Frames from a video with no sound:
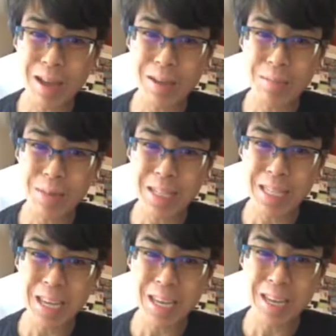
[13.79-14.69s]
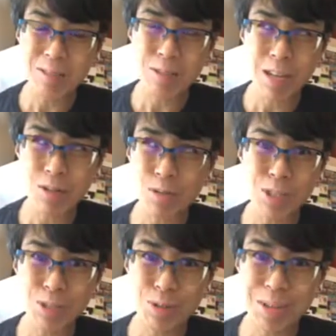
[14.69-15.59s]
on Monday, was that only
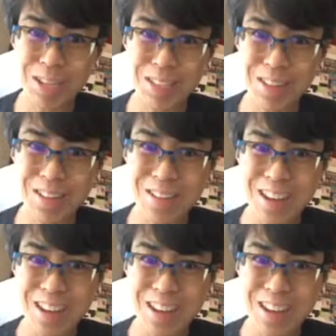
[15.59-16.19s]
2 days ago?